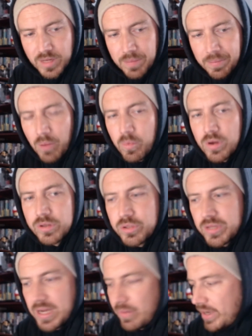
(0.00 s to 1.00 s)
I will do
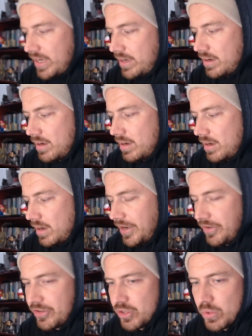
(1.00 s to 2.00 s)
that when I
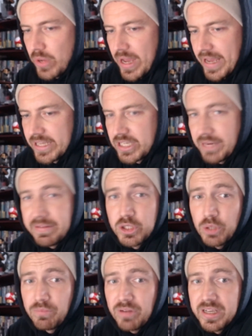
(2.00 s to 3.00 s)
do a charity
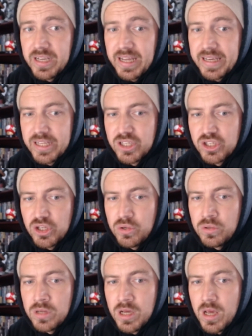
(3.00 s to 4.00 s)
shop run again soon.
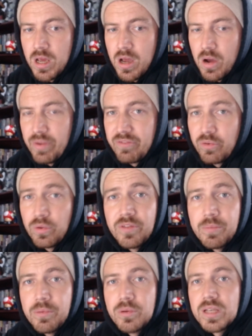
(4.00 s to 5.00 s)
With all of the
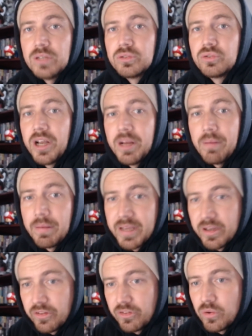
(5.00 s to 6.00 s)
boot sales drying up, I'm going
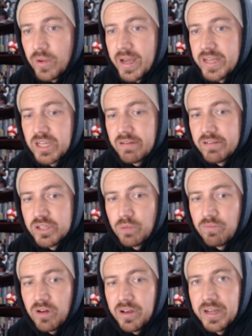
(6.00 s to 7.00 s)
to do a charity shop
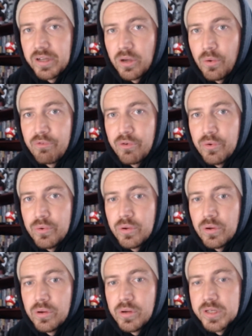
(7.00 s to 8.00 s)
run and go through
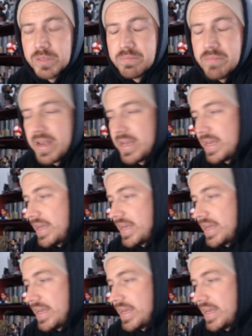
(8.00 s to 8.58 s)
as many